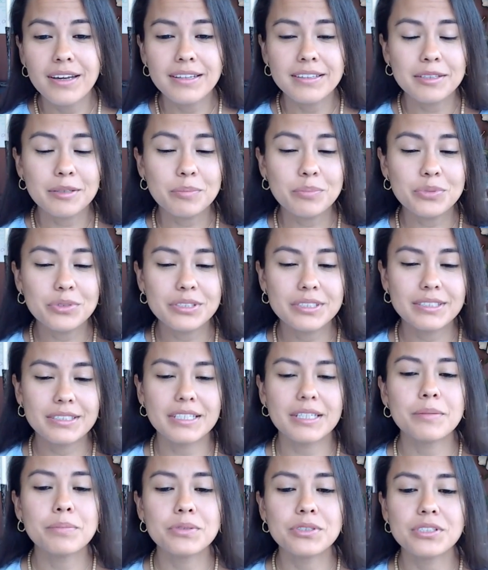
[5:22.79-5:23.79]
the
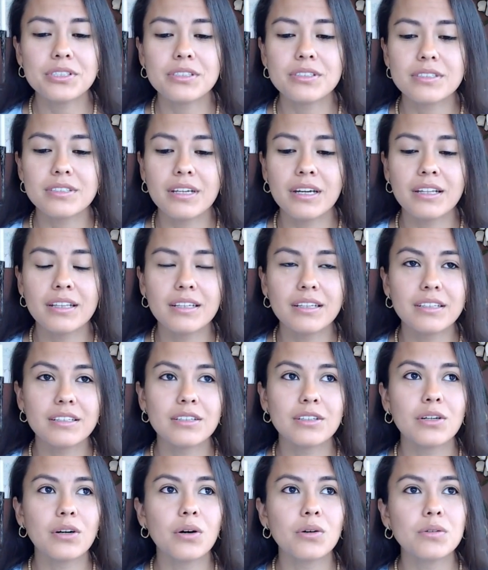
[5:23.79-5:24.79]
perceptions and let
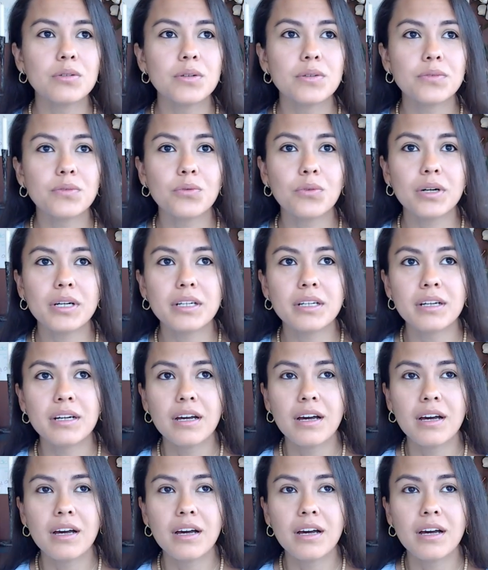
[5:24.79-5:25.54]
go of what